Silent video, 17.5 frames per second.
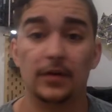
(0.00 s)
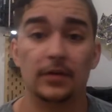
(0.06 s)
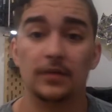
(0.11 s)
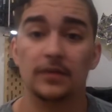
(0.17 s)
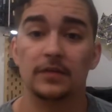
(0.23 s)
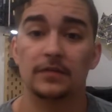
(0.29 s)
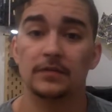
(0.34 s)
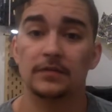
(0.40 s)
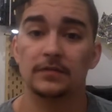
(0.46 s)

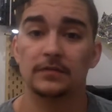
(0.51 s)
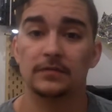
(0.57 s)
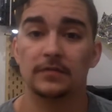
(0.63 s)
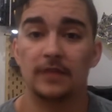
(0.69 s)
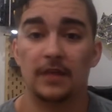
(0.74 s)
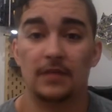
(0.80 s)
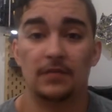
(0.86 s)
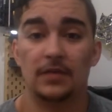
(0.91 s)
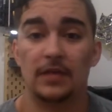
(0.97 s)
art
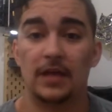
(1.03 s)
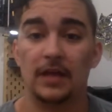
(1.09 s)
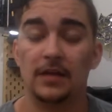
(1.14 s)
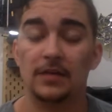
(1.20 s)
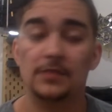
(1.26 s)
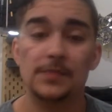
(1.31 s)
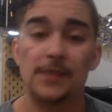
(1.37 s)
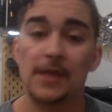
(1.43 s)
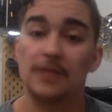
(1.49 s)
every day,
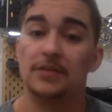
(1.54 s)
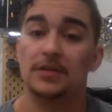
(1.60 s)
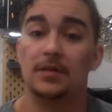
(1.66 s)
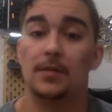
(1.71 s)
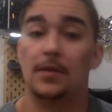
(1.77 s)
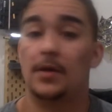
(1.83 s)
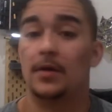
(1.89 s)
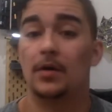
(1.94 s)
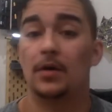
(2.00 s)
who's
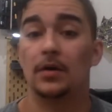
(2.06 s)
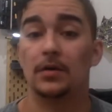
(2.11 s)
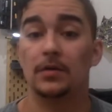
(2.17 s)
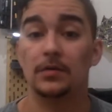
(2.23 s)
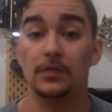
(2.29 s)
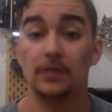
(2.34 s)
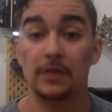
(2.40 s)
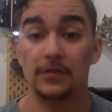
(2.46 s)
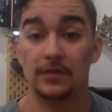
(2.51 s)
passionate about art,
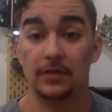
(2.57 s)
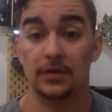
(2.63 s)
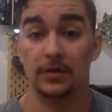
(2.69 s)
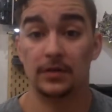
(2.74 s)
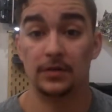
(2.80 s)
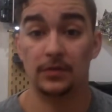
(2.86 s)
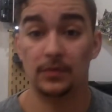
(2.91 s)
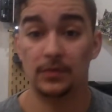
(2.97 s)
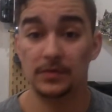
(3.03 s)
who loves
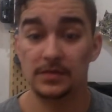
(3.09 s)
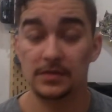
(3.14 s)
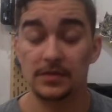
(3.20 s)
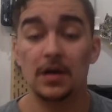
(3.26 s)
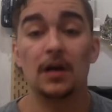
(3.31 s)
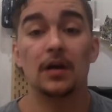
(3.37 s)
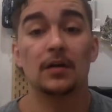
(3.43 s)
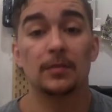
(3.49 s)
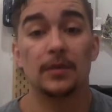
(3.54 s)
art, who wants to
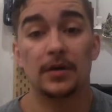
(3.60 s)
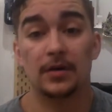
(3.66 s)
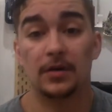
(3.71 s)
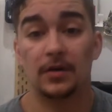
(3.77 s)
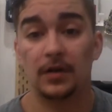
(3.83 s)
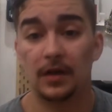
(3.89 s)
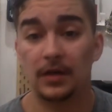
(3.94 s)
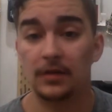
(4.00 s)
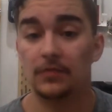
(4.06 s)
talk about
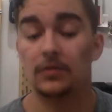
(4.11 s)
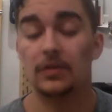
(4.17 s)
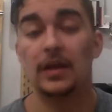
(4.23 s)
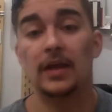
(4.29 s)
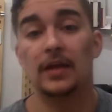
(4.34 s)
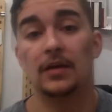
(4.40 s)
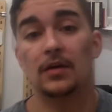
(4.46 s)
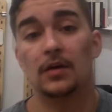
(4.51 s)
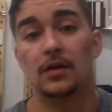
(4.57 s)
art and
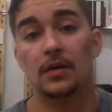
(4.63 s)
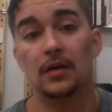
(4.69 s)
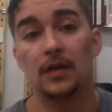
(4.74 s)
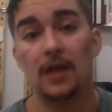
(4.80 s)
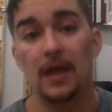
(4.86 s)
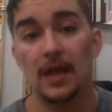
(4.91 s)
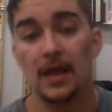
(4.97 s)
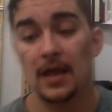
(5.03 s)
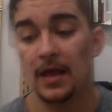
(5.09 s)
create
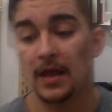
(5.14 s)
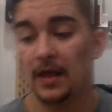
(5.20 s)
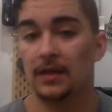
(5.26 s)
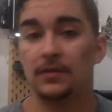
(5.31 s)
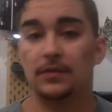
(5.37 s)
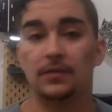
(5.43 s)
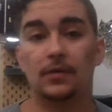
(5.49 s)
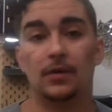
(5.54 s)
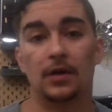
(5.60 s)
art
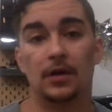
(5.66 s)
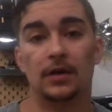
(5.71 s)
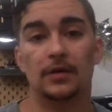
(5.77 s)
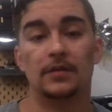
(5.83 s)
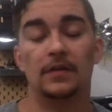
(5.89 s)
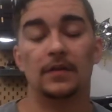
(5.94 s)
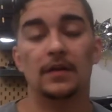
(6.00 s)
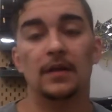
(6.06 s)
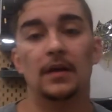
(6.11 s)
and do
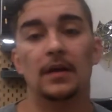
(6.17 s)
art,